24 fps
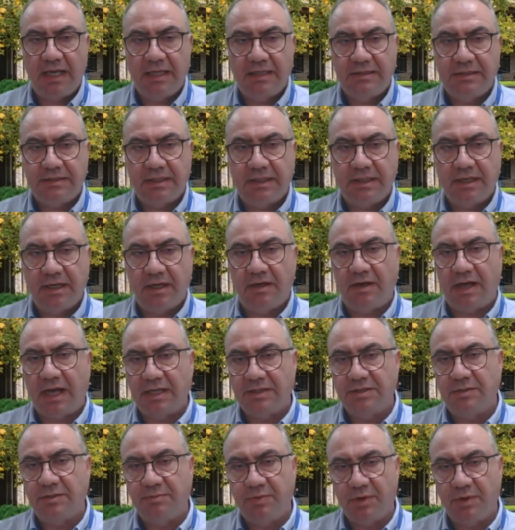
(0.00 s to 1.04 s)
It's, you know,
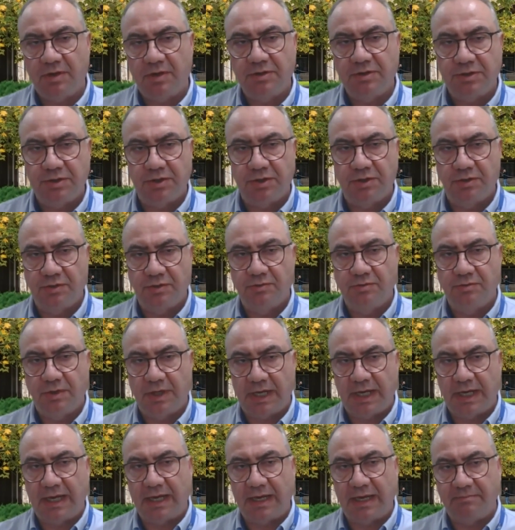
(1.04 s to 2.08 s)
as opposed to
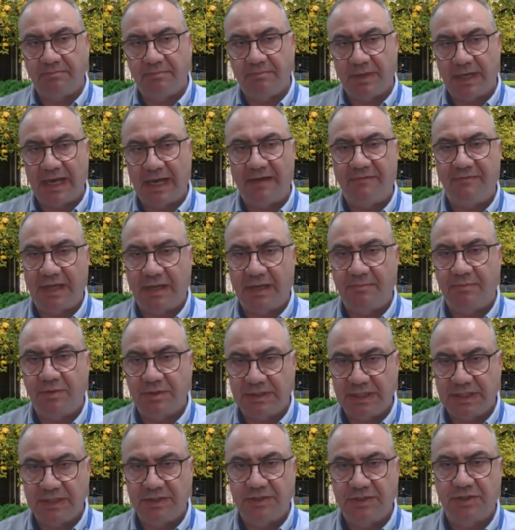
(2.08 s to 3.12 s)
um, having a
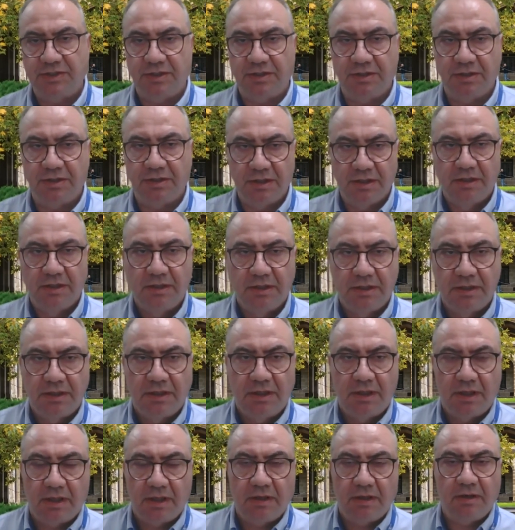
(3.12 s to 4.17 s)
position,
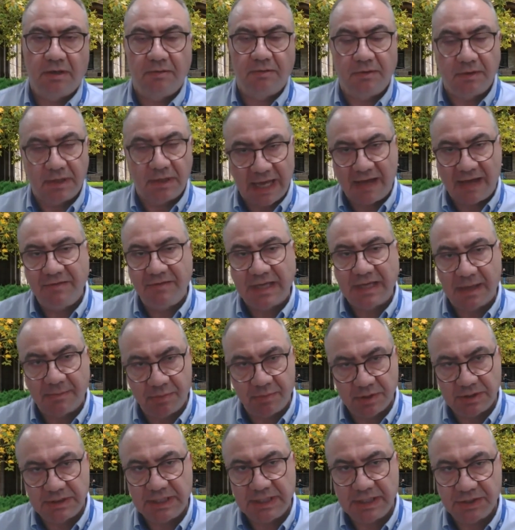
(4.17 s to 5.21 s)
having a
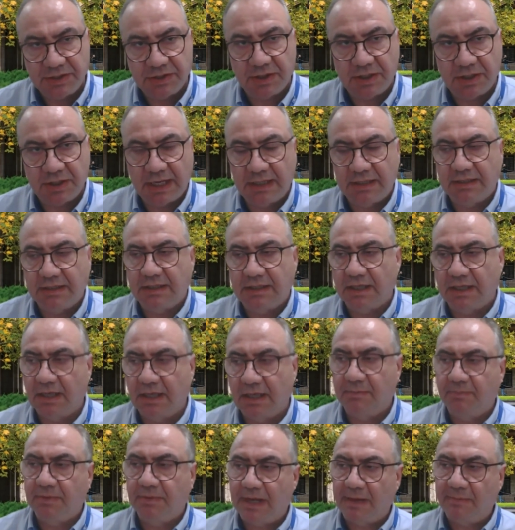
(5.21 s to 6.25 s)
position and
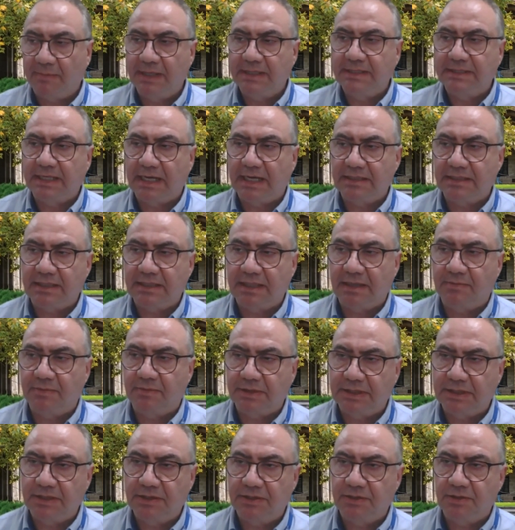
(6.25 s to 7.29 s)
uh, publicizing a
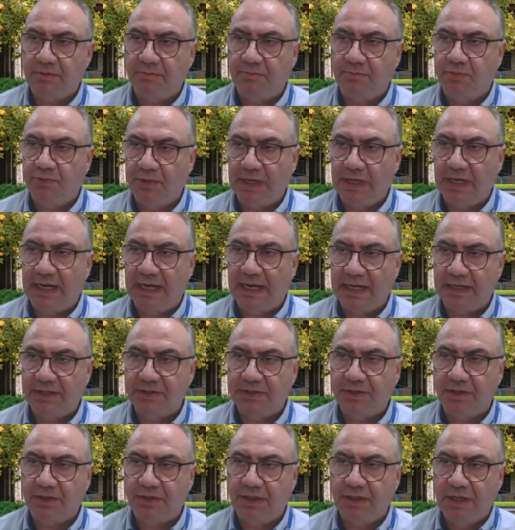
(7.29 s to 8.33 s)
position
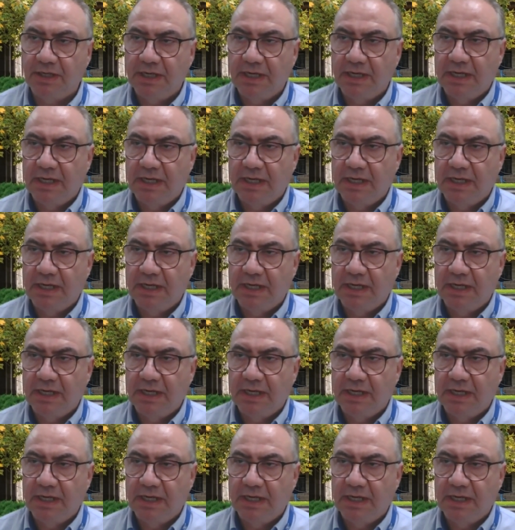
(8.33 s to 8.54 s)
pre-election